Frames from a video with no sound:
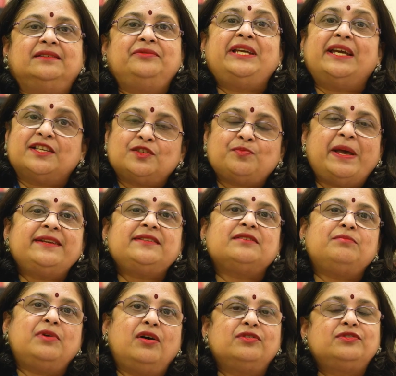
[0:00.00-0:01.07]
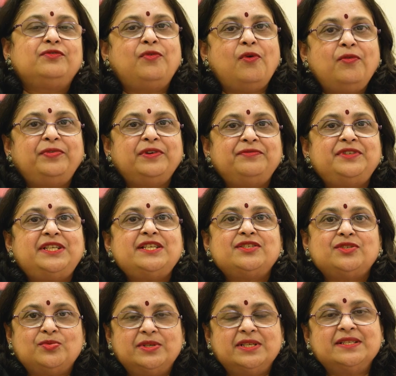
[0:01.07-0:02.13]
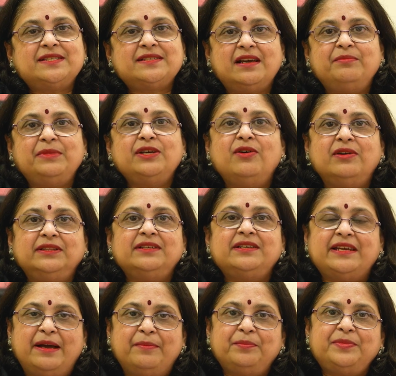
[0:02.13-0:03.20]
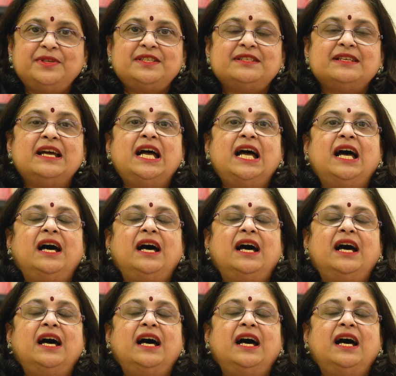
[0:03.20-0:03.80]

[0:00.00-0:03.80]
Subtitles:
we expect about 450 students coming on the campus.